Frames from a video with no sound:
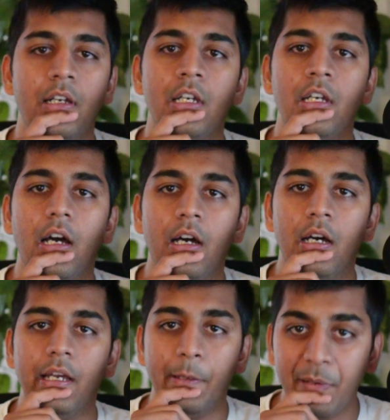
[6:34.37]

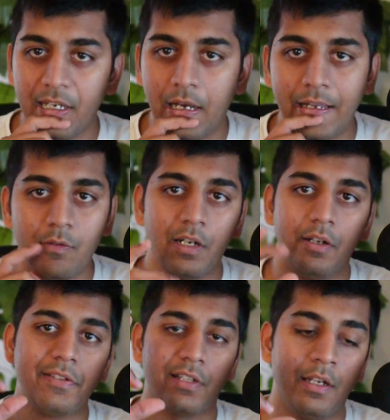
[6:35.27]
API. We'll
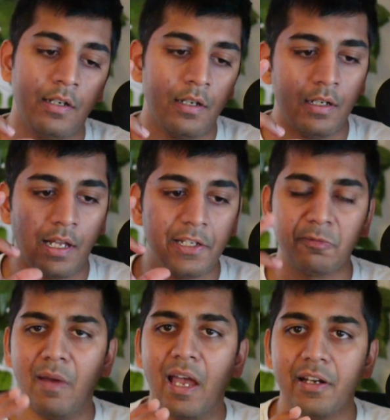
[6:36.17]
design a nice
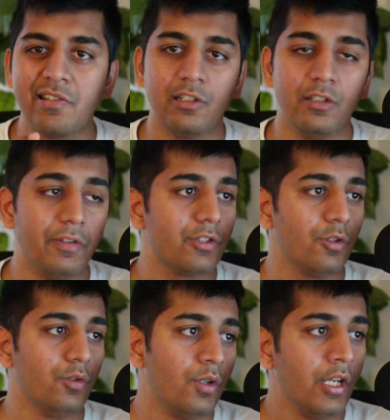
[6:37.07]
backend service
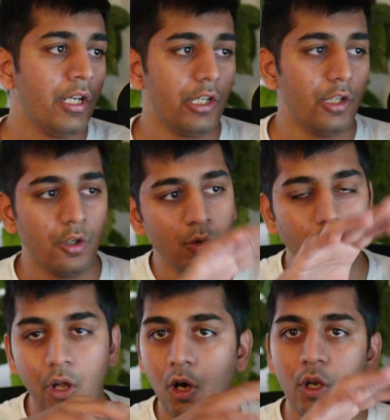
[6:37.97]
to, you know, do
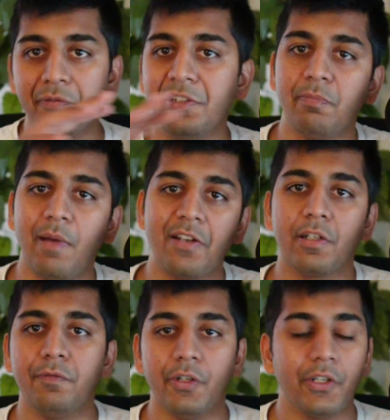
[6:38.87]
all of this magic
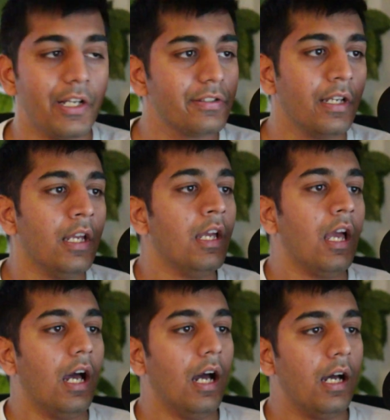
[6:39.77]
for us.
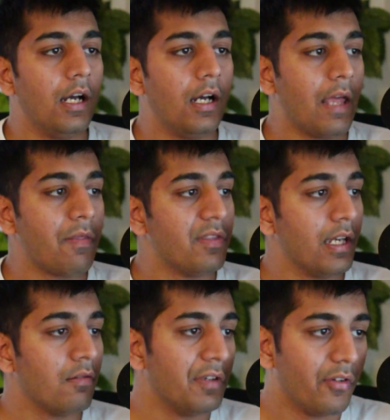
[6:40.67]
And
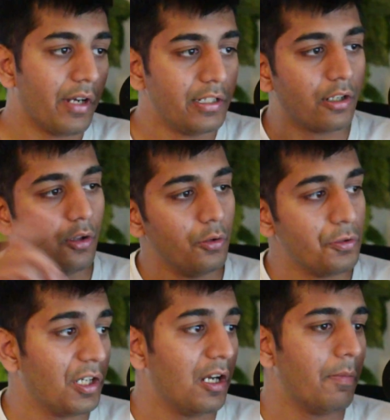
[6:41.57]
then we'll write the Glue
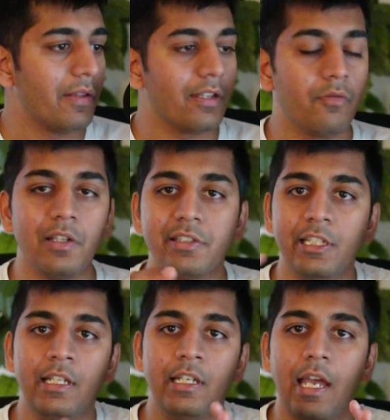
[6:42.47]
job, and then we'll
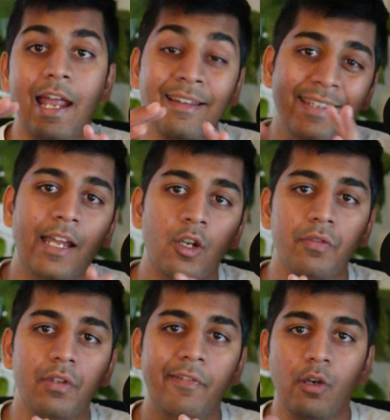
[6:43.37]
see at the end of the
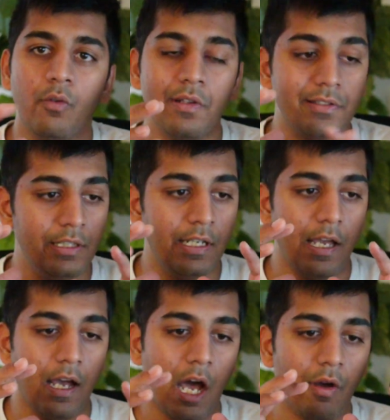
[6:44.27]
video, we'll see
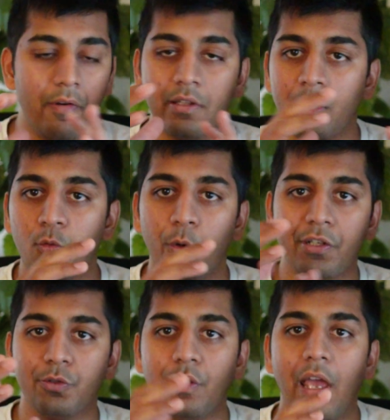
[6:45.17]
how everything works
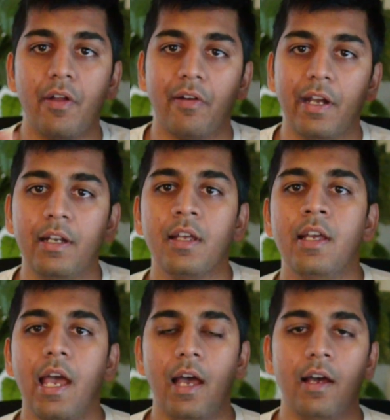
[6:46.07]
together, right?
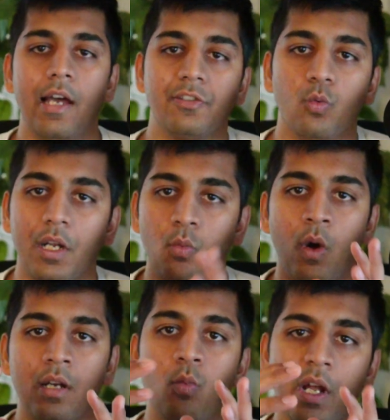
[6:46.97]
As
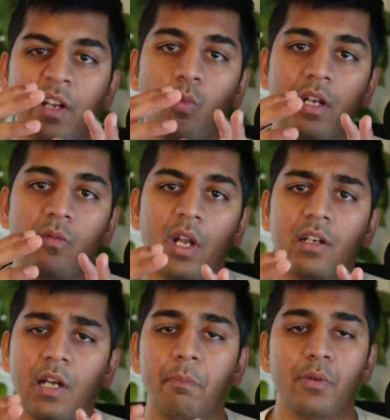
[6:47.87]
one
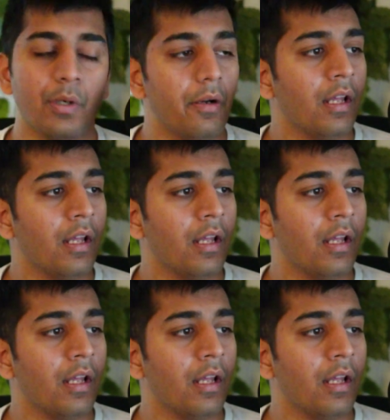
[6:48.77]
component.